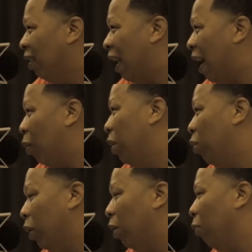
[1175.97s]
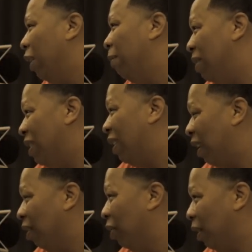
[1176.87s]
nah, we don't really mean
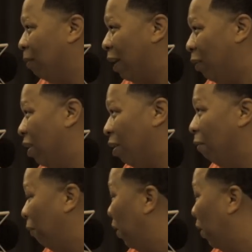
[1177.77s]
kill him, like we gonna